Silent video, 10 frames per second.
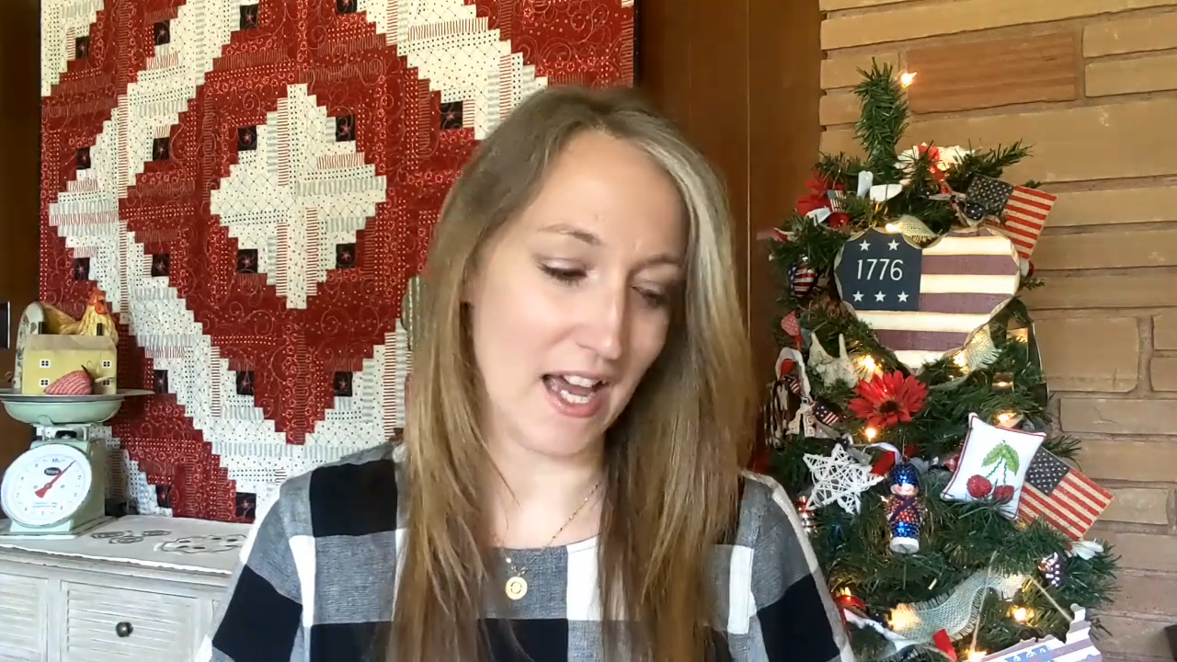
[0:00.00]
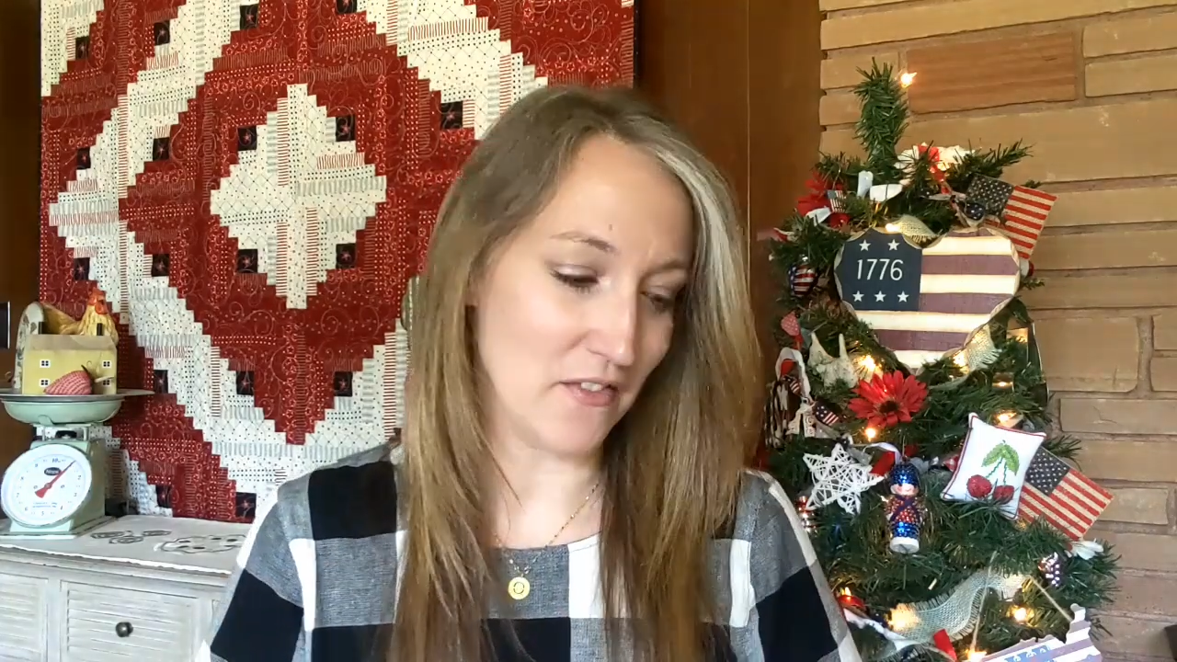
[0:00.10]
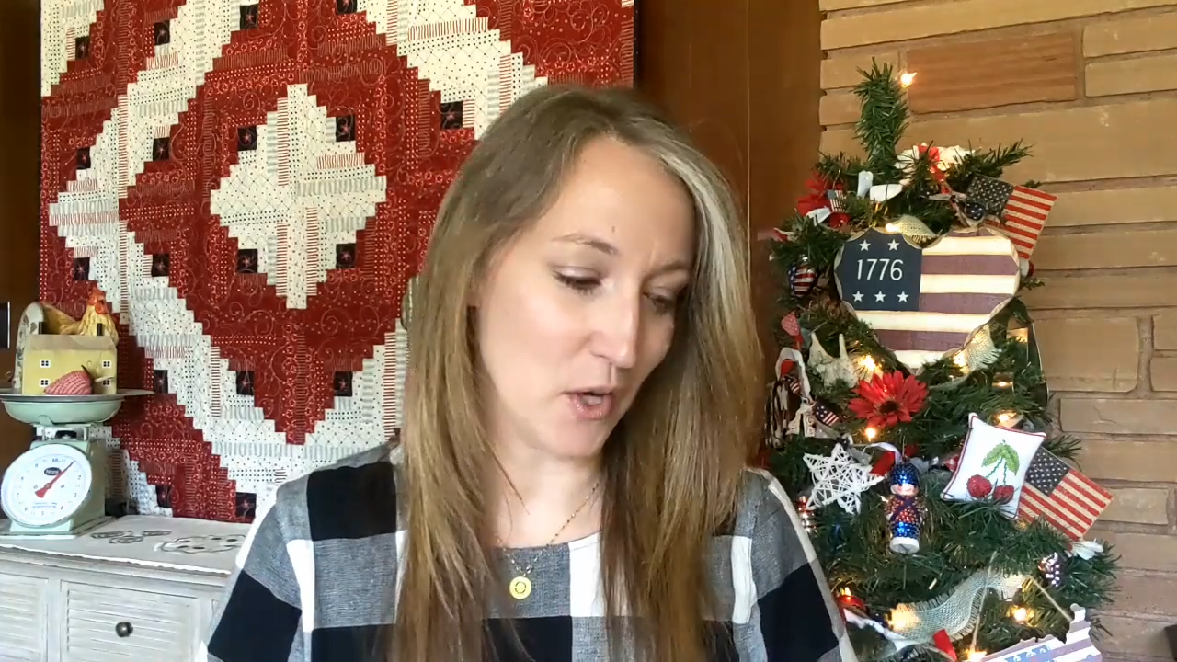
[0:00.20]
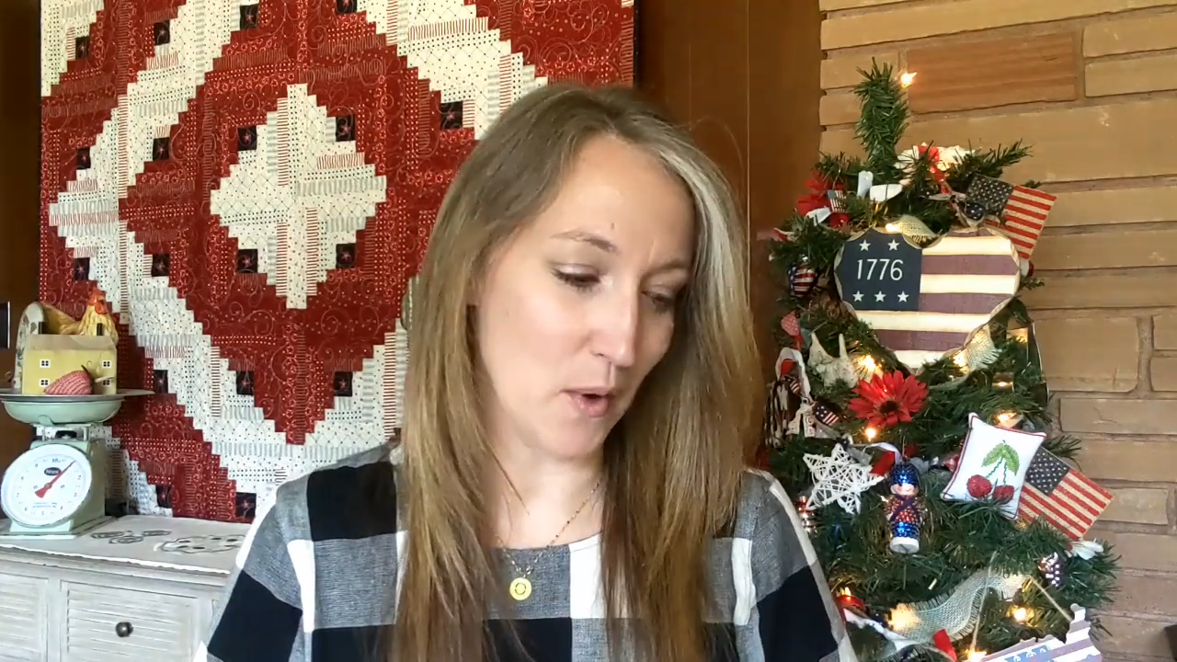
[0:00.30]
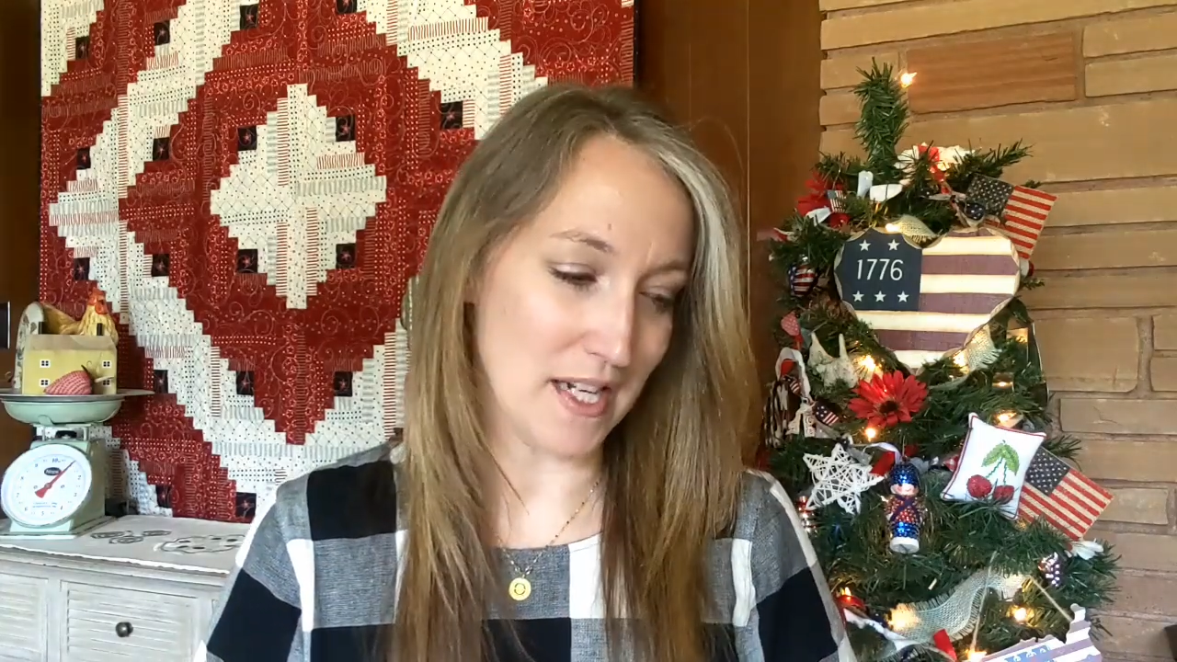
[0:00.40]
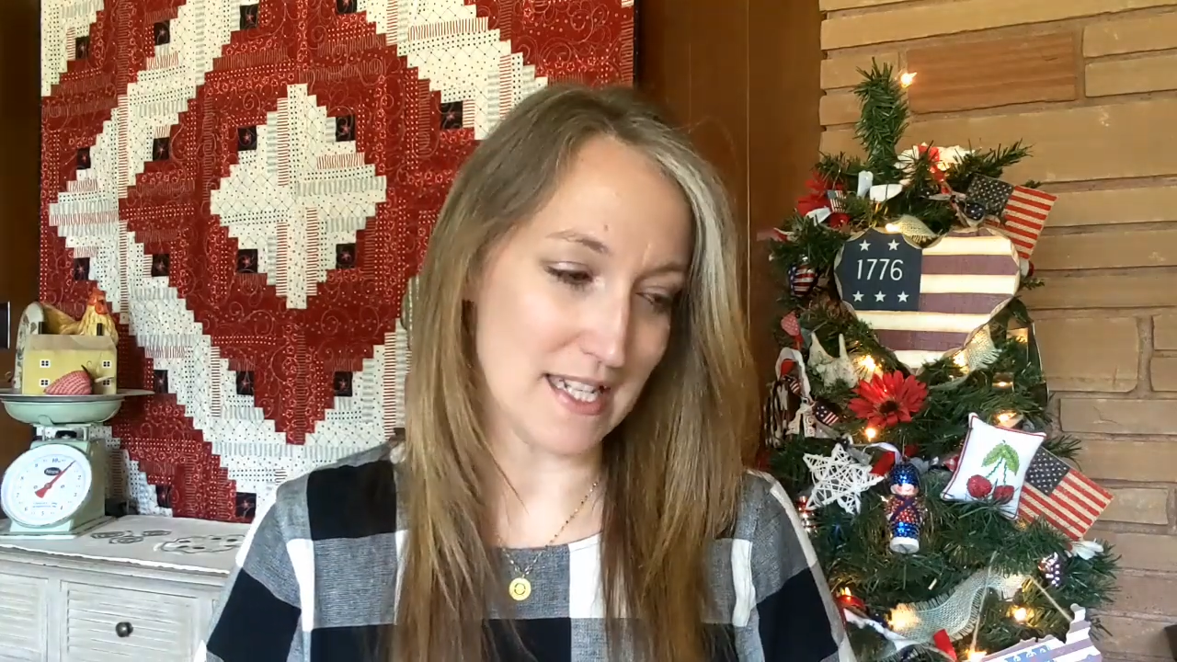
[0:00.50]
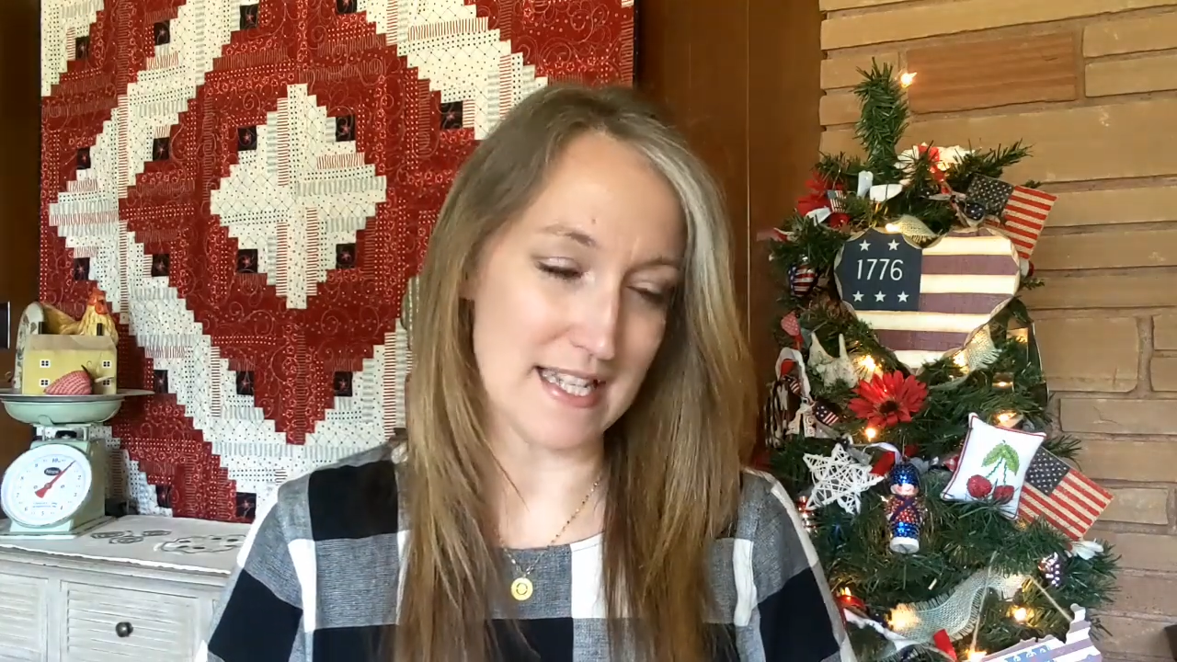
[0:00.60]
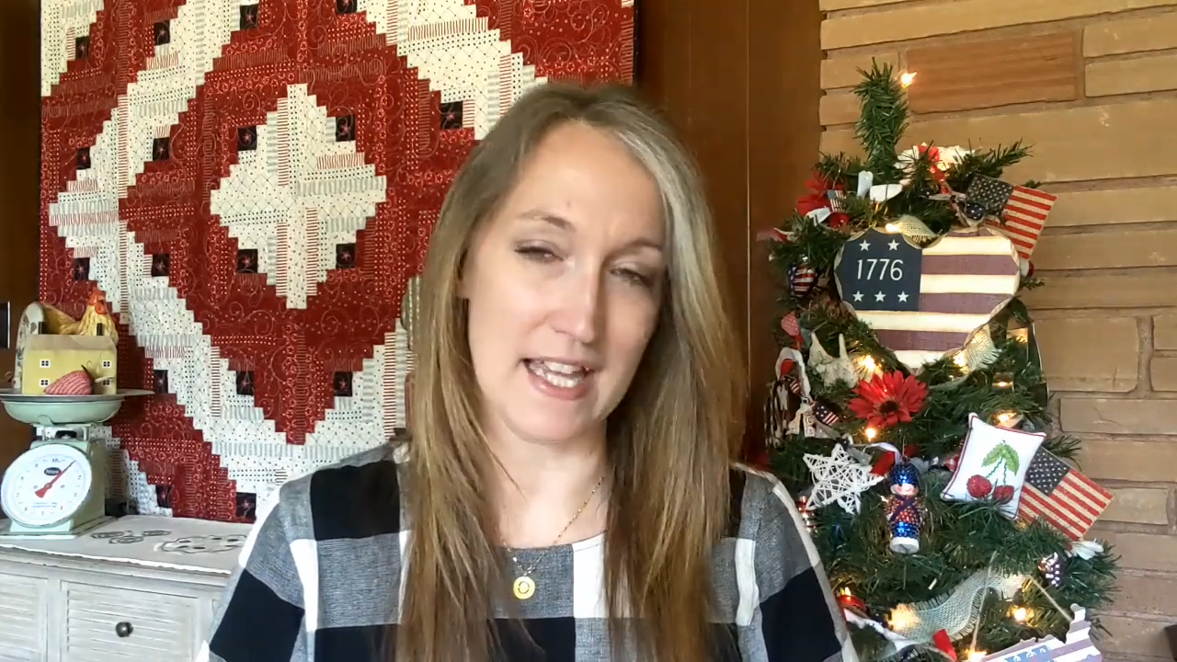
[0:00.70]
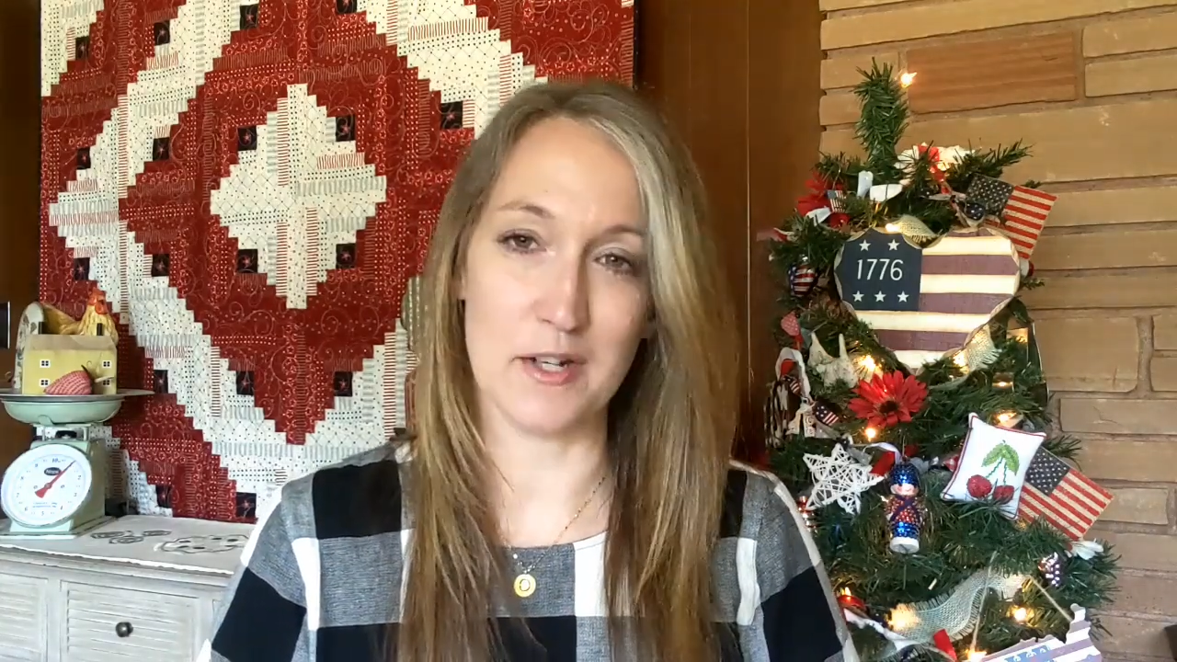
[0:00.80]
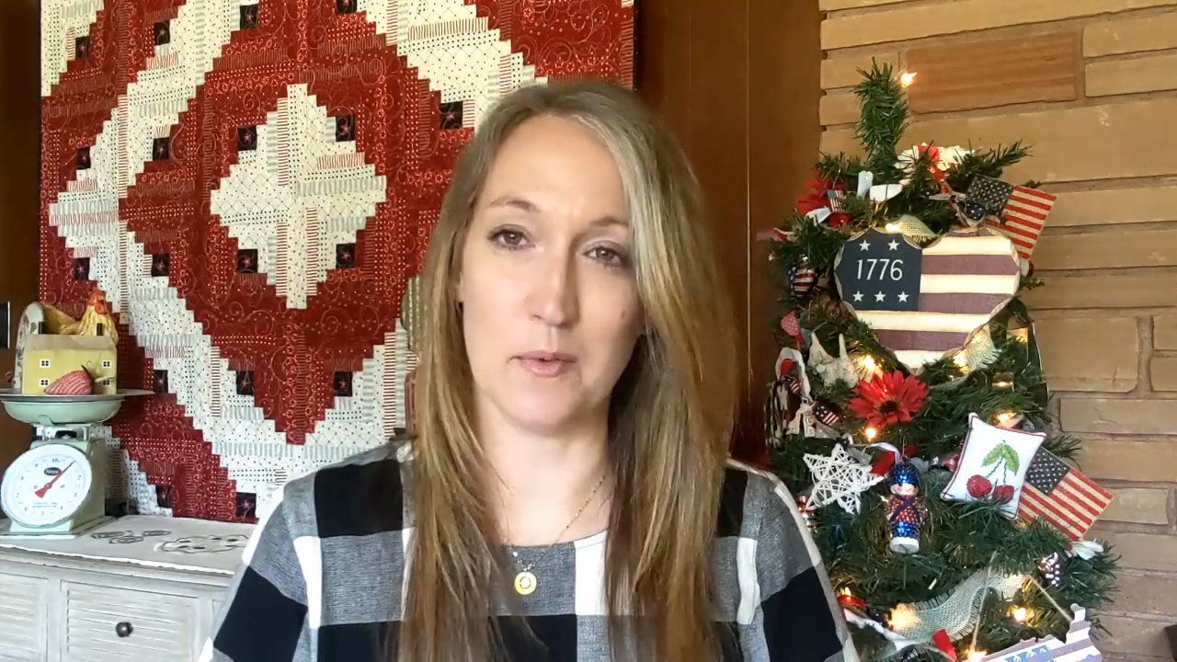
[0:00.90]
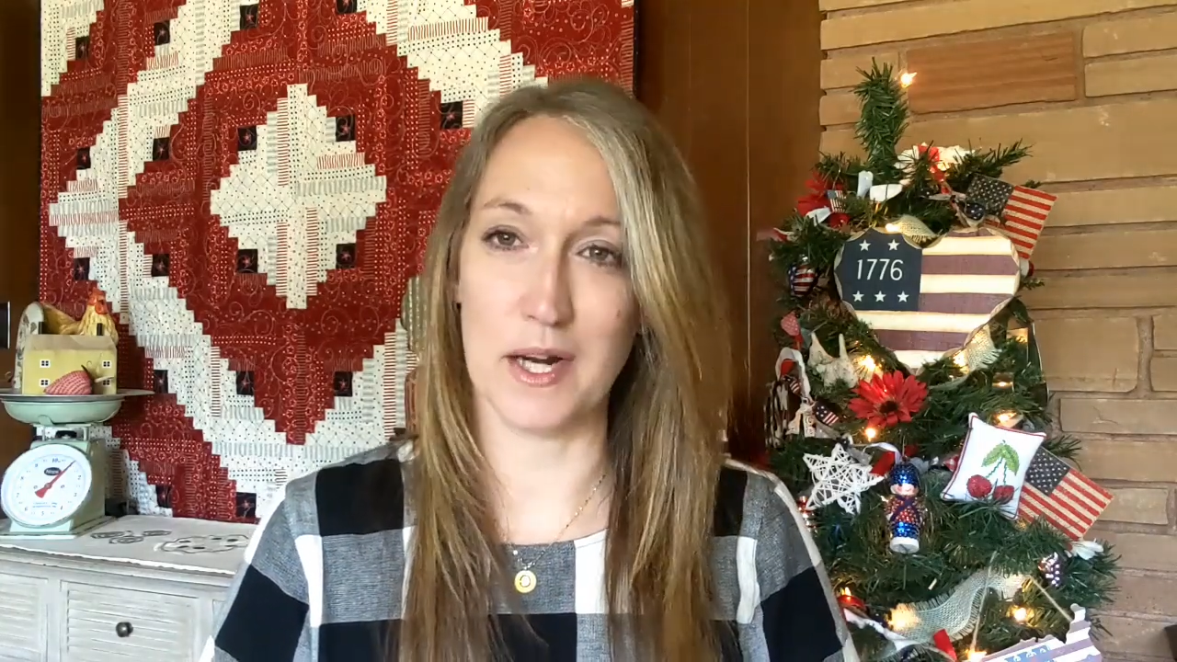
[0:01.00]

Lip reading: I haven't quite decided